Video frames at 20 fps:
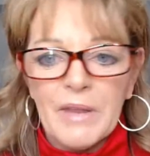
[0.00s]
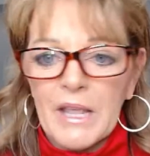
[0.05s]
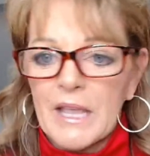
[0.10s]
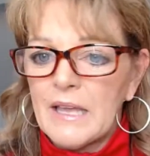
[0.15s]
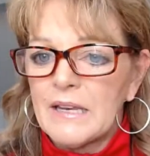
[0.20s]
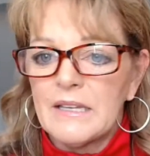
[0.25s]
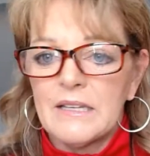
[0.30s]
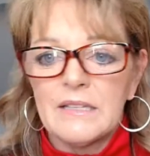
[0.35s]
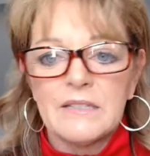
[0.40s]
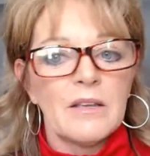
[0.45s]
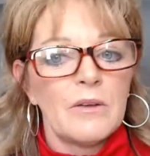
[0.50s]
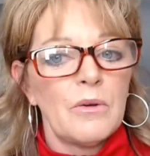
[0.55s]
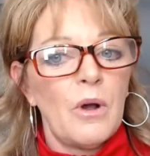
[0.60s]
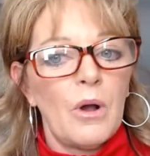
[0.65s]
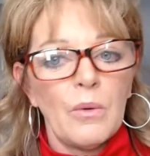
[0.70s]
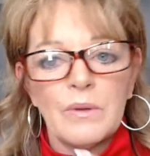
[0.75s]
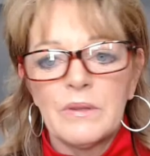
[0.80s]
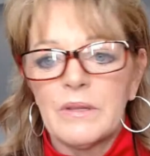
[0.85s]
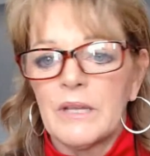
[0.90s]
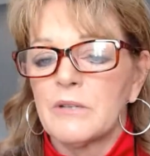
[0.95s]
and it's
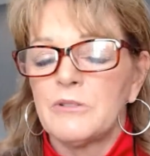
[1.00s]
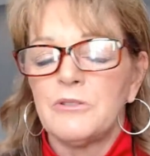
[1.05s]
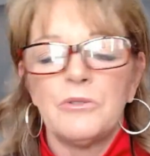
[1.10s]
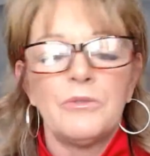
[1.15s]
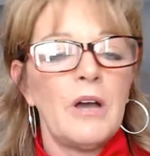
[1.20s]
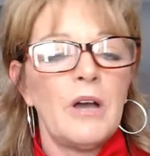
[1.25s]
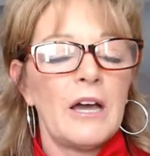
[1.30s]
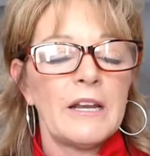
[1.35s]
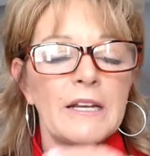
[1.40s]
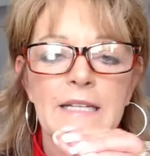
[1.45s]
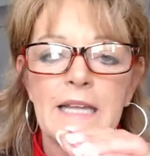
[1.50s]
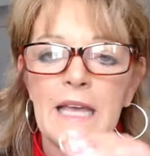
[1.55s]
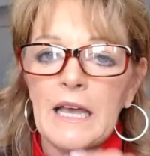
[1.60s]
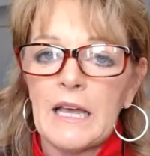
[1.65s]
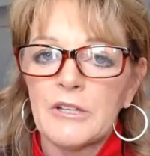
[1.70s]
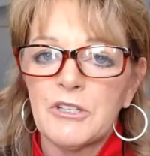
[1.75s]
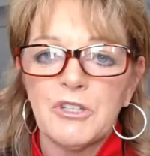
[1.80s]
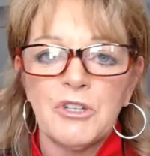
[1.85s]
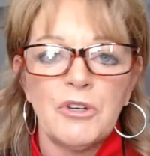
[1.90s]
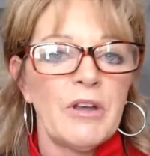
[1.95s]
always like, do not
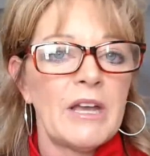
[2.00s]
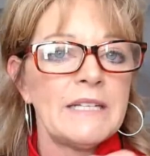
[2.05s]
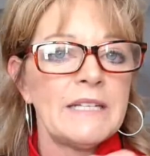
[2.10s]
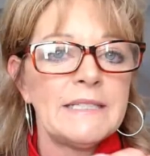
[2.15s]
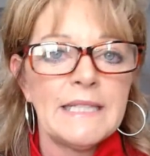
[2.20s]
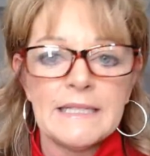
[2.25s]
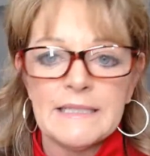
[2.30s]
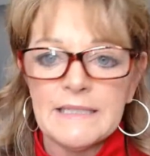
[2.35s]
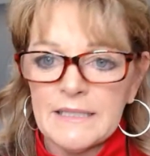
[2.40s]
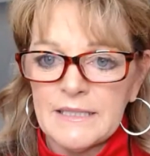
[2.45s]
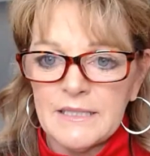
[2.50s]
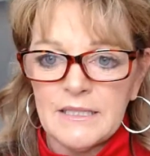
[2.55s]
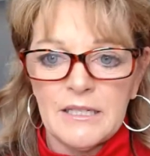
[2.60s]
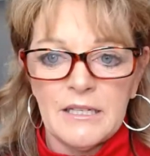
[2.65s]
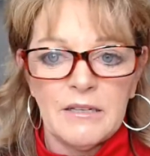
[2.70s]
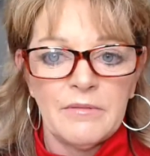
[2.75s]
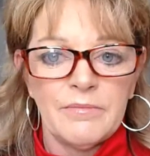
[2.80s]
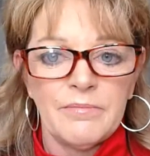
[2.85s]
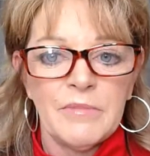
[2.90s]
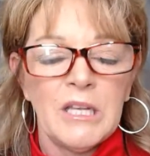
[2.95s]
attach your
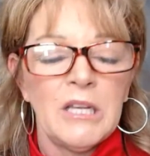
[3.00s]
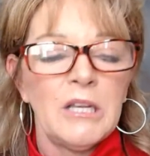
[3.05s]
identity